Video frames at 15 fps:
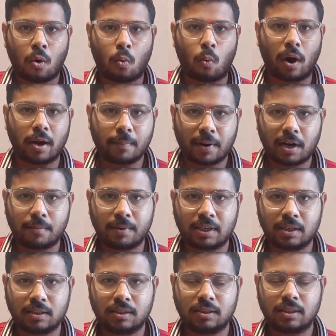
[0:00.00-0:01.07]
y
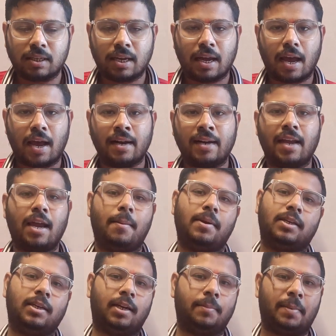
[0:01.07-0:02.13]
parameters and
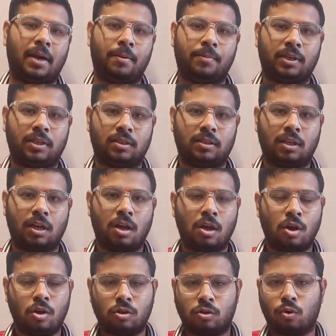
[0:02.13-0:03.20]
abcd parameters.
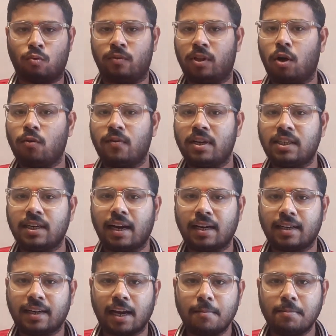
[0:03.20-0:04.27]
So without wasting
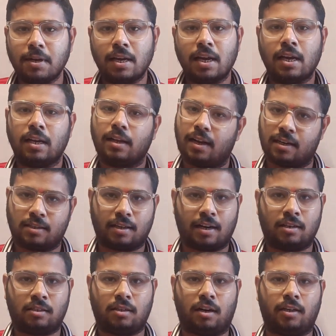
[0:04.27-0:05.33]
any time, let's
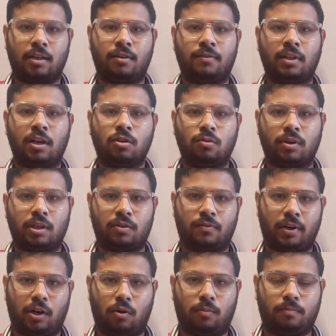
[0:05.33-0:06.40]
get started with our today's
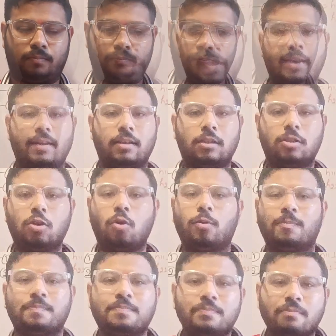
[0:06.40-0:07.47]
video.
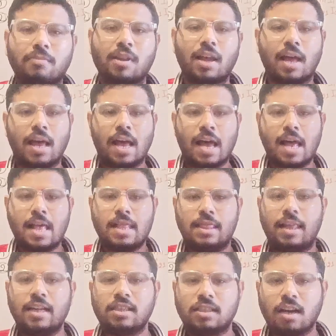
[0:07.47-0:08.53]
So
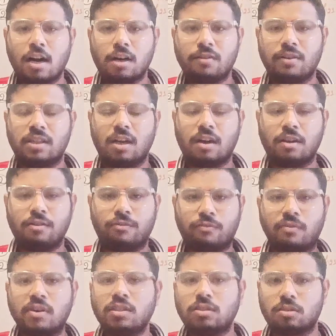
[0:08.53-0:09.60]
let's start with our
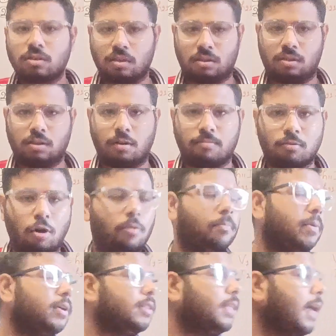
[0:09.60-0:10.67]
first
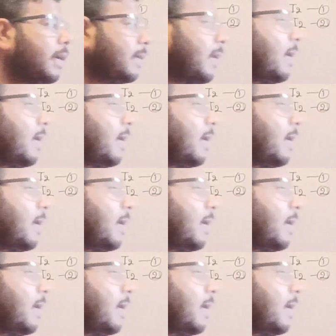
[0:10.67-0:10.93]
subtopic, that